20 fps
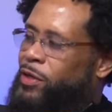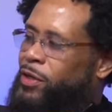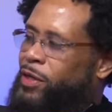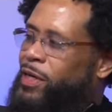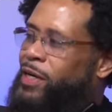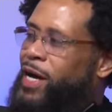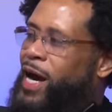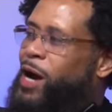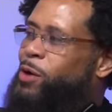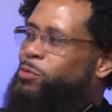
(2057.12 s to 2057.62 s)

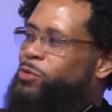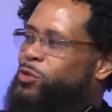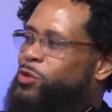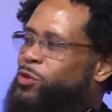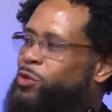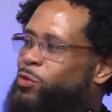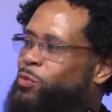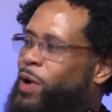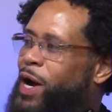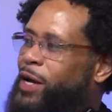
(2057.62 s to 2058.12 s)
I was on
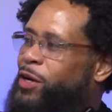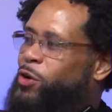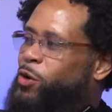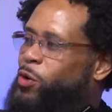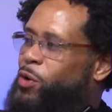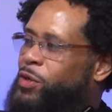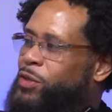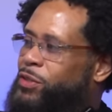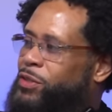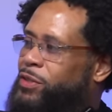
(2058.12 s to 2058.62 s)
the right
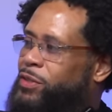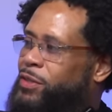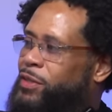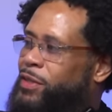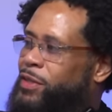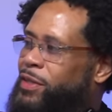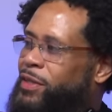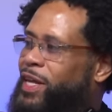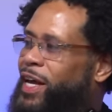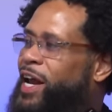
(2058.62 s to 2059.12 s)
course.
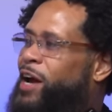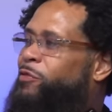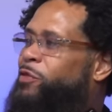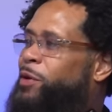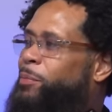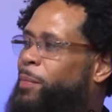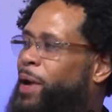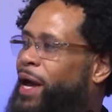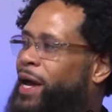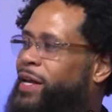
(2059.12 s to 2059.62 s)
That every
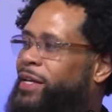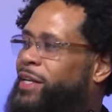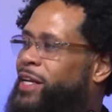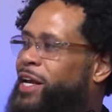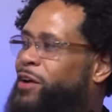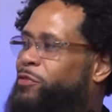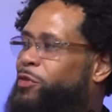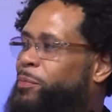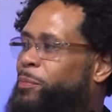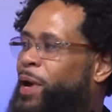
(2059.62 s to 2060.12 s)
man, that
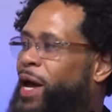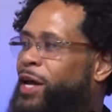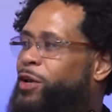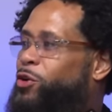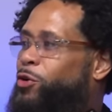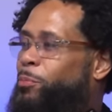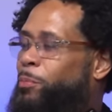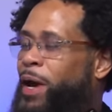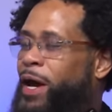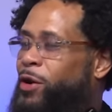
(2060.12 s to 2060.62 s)
every man, no
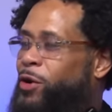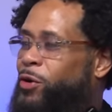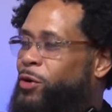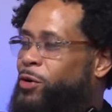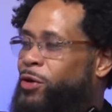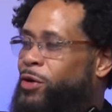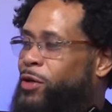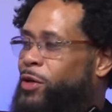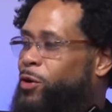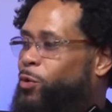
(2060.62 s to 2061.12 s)
matter
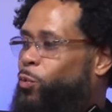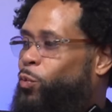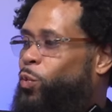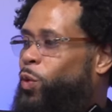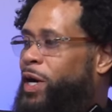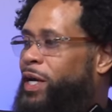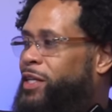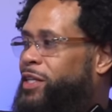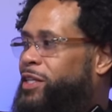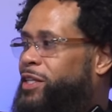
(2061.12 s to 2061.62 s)

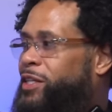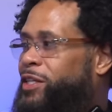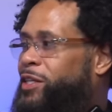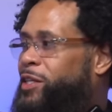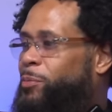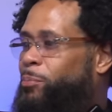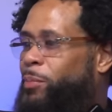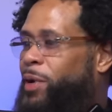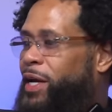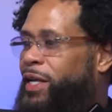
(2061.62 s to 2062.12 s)
what the
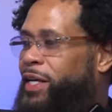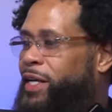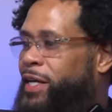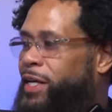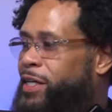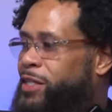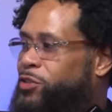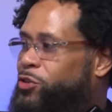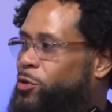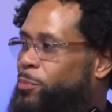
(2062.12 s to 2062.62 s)
money
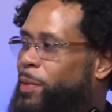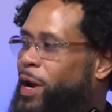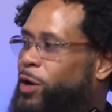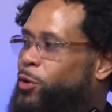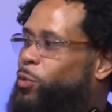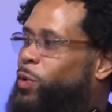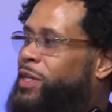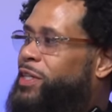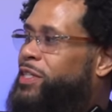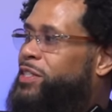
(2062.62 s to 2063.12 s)
is, no matter
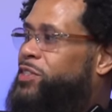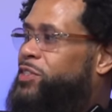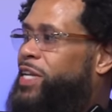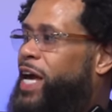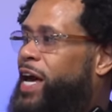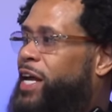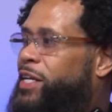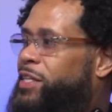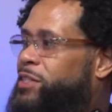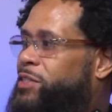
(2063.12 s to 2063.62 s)
what the
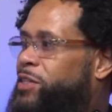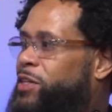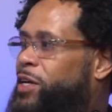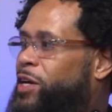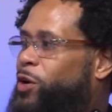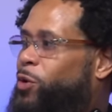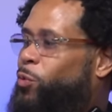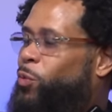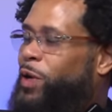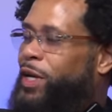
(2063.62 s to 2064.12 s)
status,
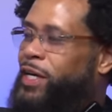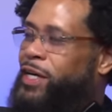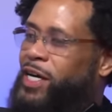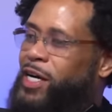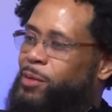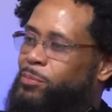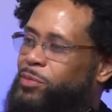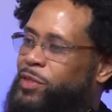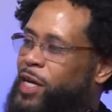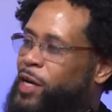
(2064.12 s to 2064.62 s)
when it
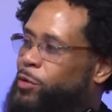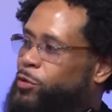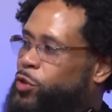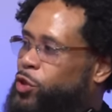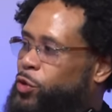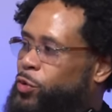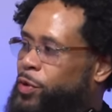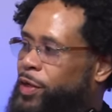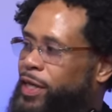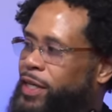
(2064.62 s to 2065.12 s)
comes down
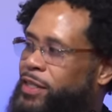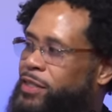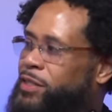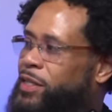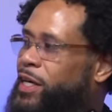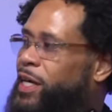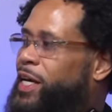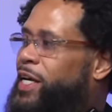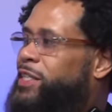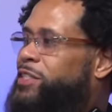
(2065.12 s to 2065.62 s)
to it, is
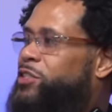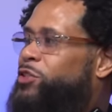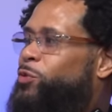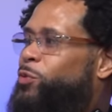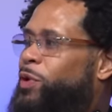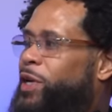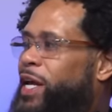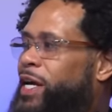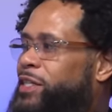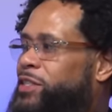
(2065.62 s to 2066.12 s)
it's the
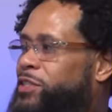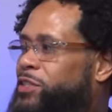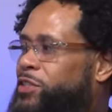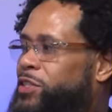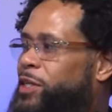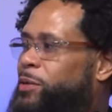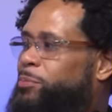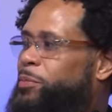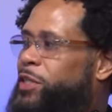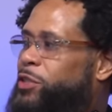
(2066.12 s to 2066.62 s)

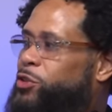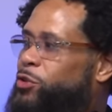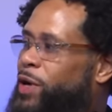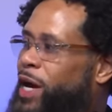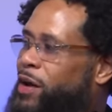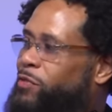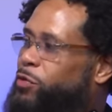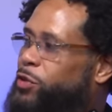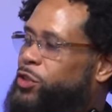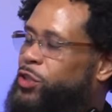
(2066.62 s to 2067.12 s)
relationship that you
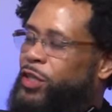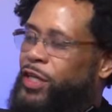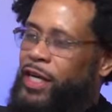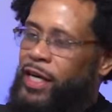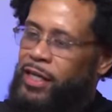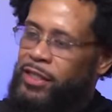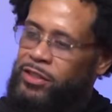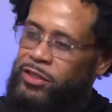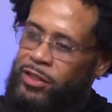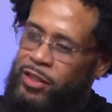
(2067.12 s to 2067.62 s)
have with your
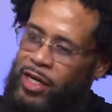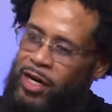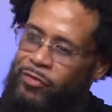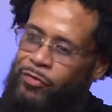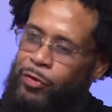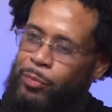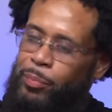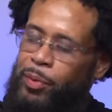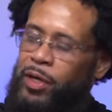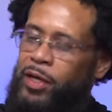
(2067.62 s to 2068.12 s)
kids, the
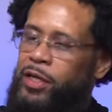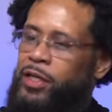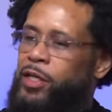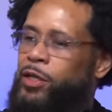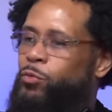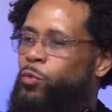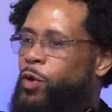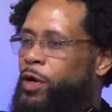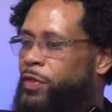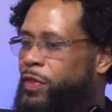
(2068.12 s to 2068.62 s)
comfortability,
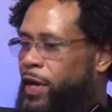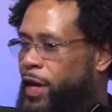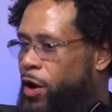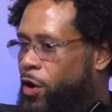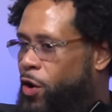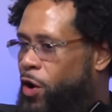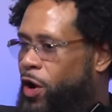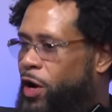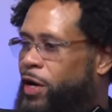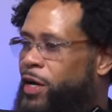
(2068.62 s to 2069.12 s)
where they
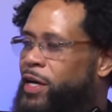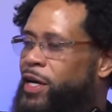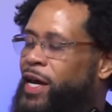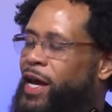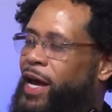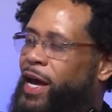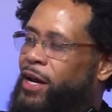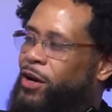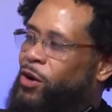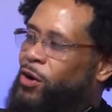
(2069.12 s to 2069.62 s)
are,
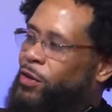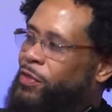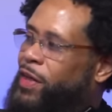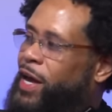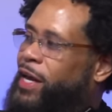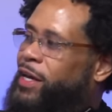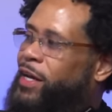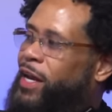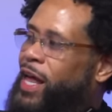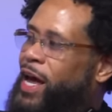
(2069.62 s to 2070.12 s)
and all that
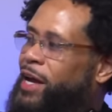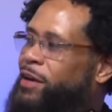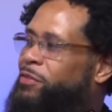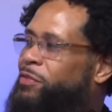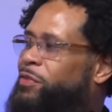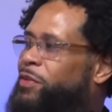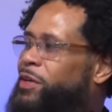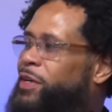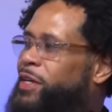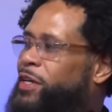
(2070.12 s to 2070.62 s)
in life.
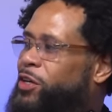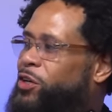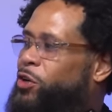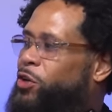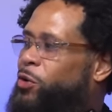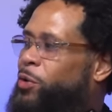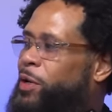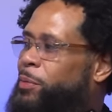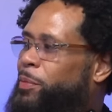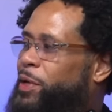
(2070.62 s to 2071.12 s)
You know
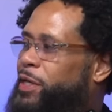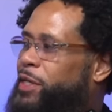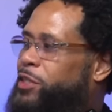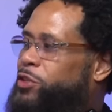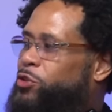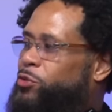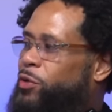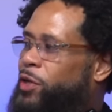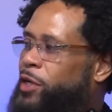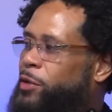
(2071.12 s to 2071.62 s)
what I mean? That
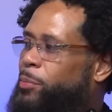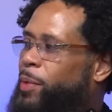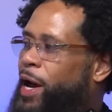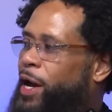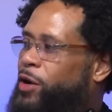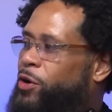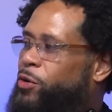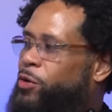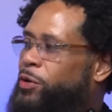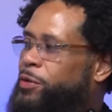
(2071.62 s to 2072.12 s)
you look back on.